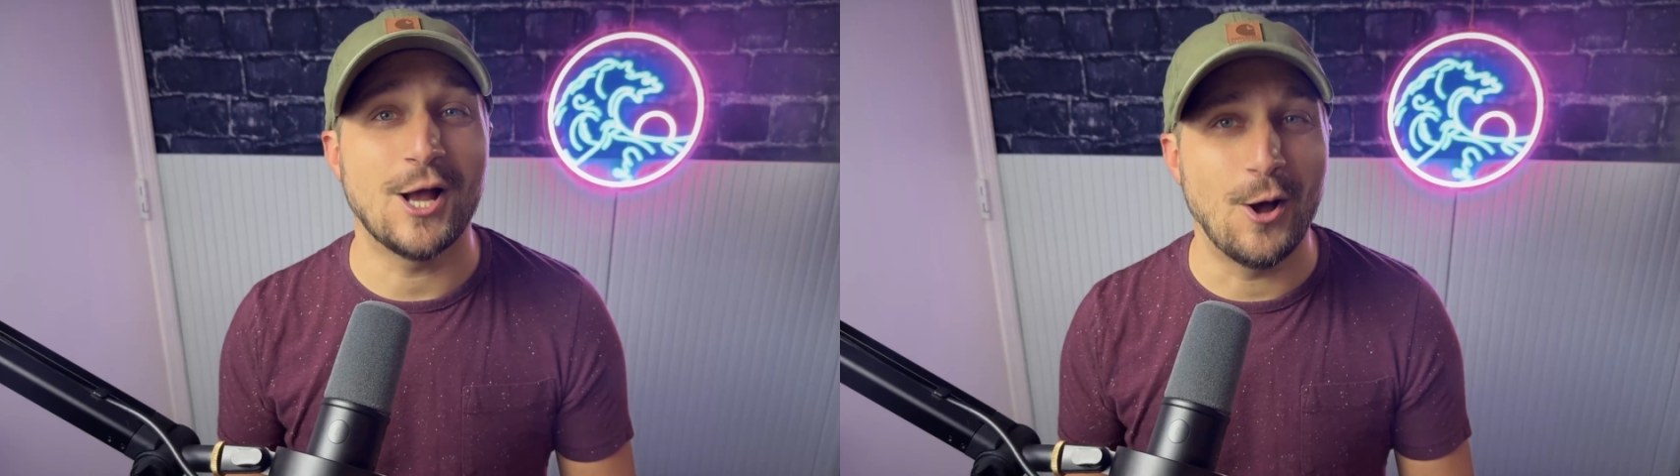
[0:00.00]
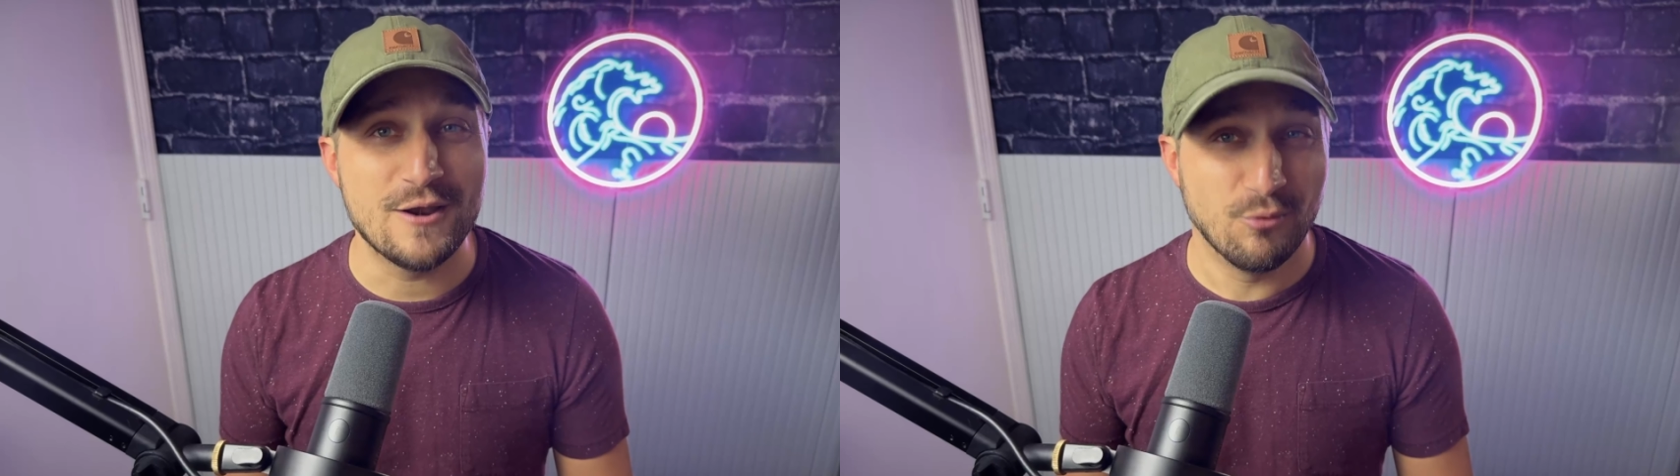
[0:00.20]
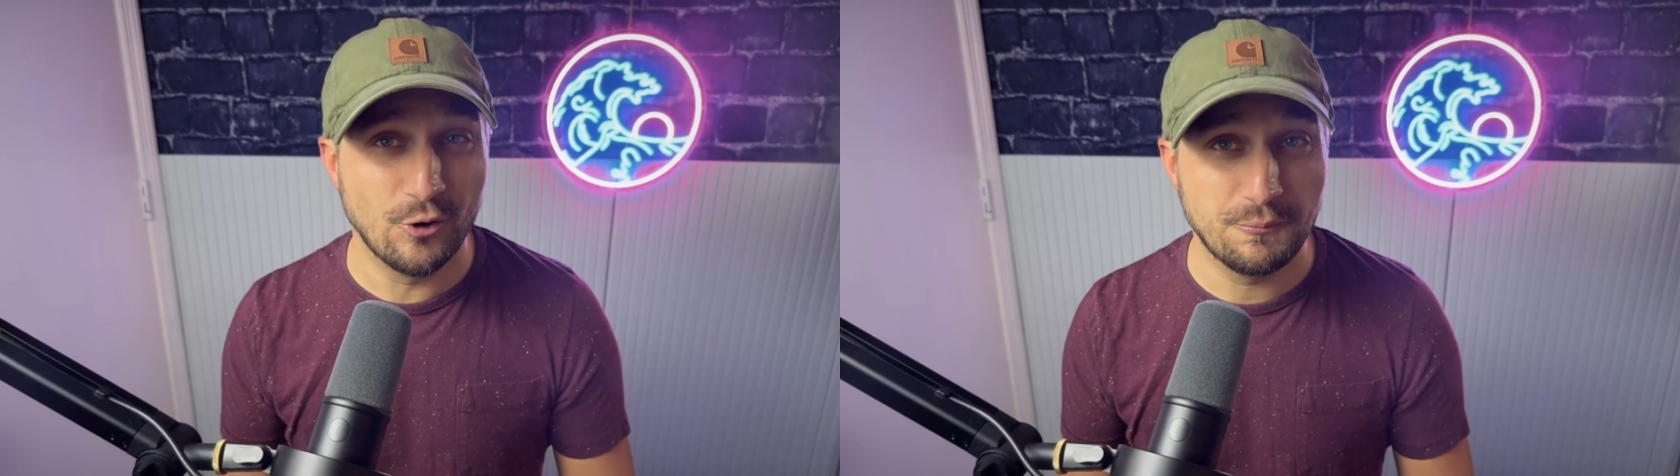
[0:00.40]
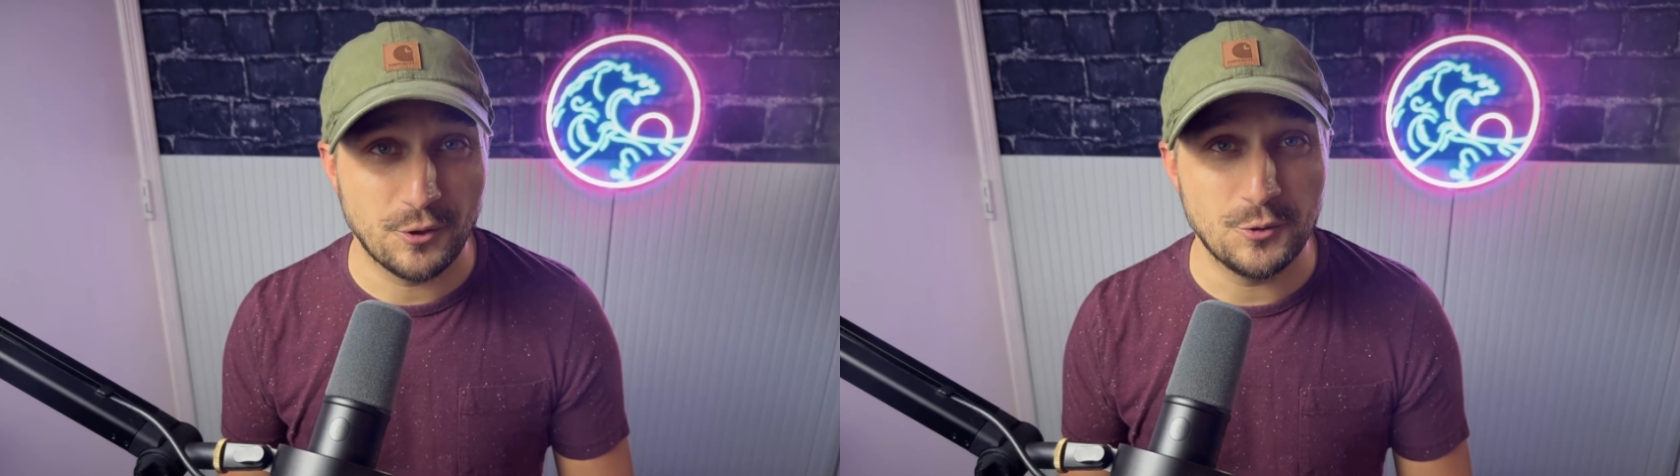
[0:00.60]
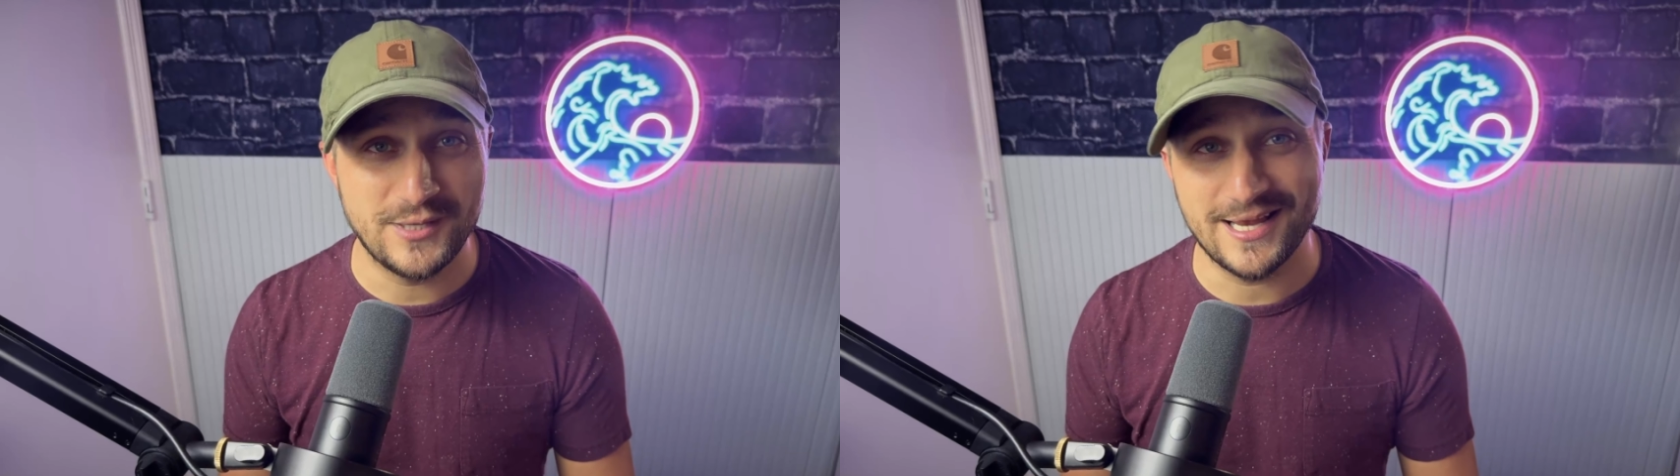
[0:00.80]
onboard
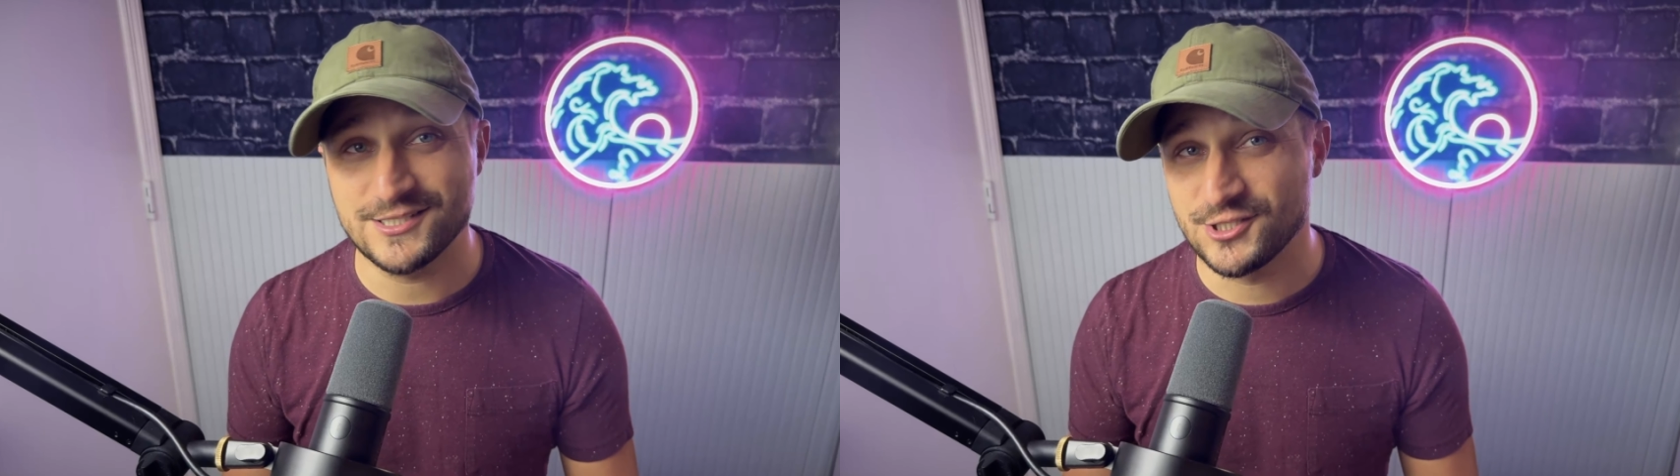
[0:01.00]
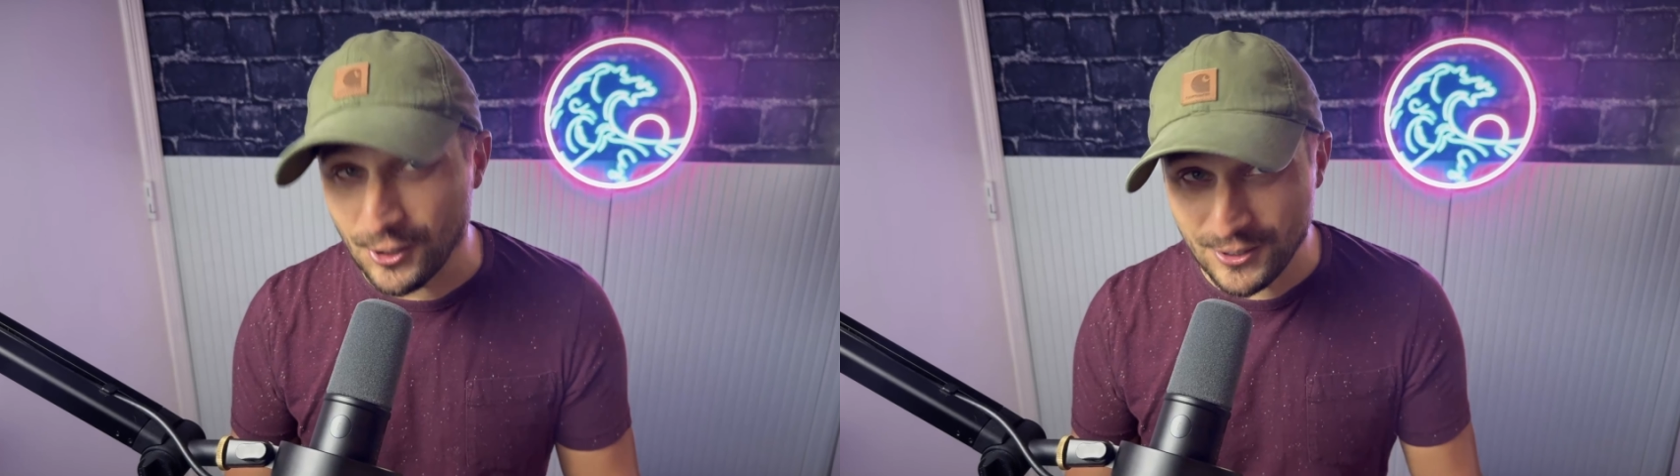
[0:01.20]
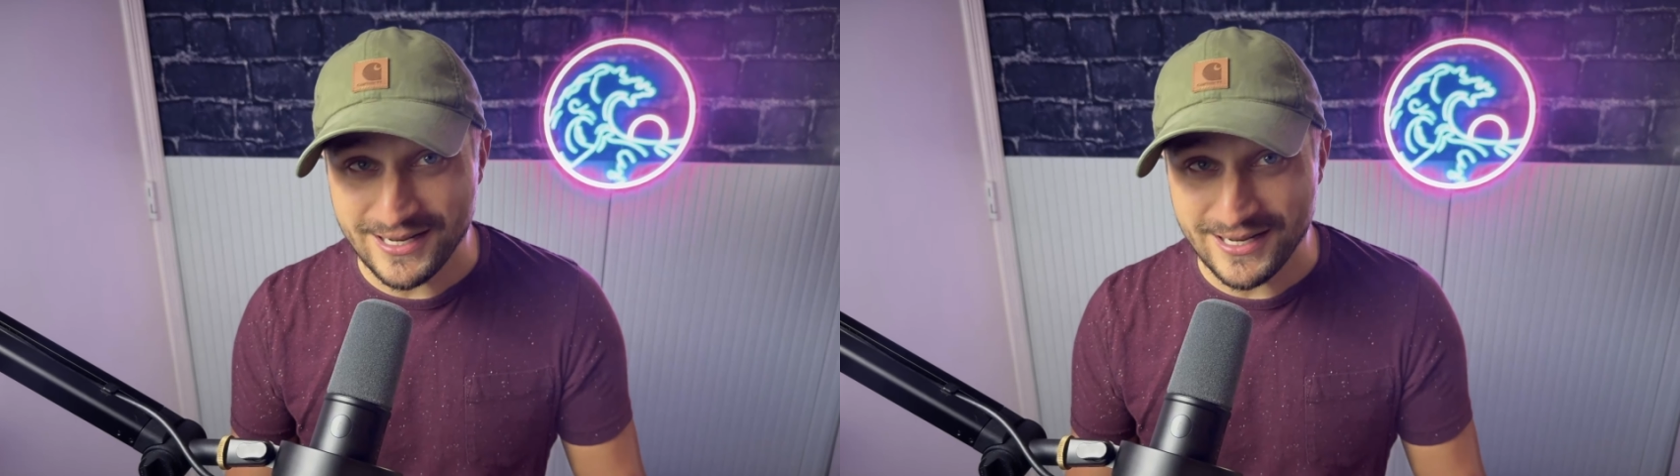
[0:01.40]
protest turned